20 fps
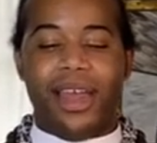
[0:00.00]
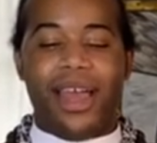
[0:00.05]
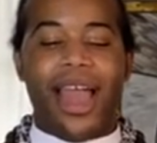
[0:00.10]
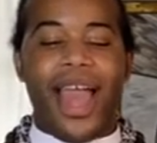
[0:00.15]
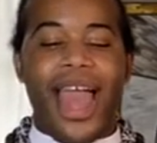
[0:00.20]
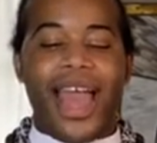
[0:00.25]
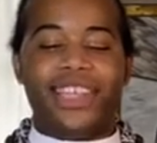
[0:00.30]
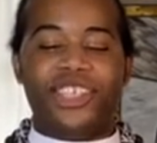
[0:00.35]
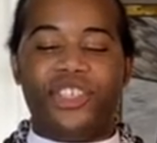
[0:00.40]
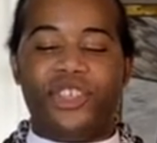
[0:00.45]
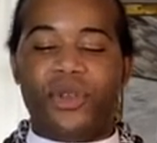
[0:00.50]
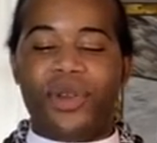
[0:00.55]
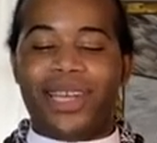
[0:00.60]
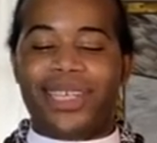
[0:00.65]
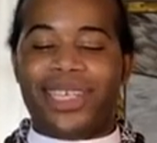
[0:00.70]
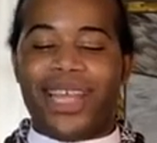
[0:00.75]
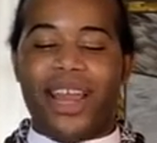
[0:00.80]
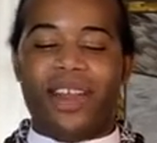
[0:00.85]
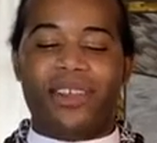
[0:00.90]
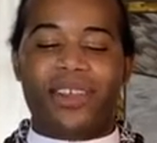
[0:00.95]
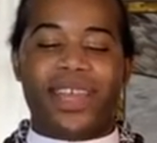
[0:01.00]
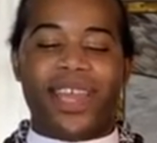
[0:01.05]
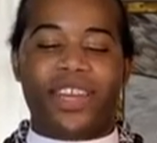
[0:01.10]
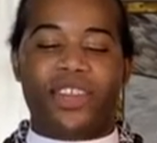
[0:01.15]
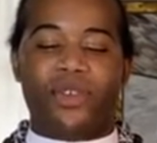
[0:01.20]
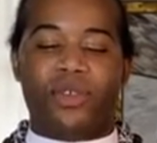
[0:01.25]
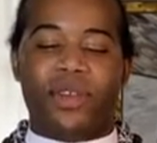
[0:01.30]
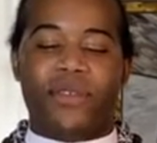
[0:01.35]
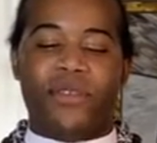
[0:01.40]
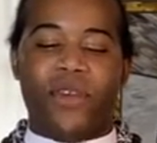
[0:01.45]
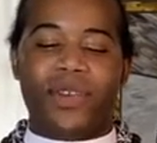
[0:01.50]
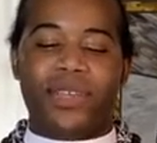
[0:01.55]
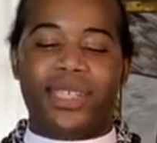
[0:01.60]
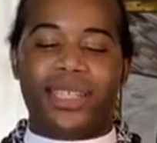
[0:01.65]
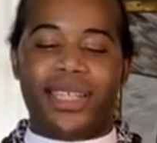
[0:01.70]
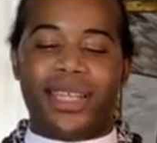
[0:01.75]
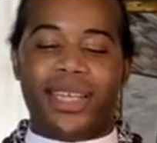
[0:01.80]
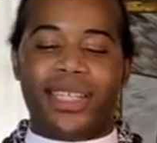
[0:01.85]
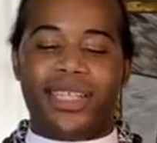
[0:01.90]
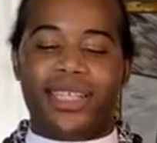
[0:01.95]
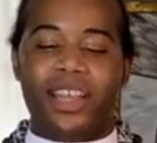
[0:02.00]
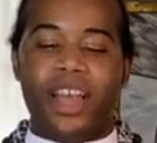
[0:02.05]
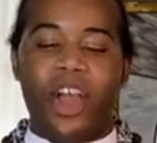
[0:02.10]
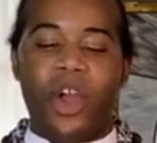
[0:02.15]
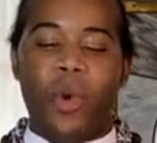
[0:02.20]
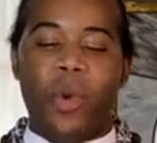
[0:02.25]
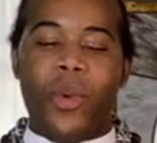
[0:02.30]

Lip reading: As Unitarian Universalists,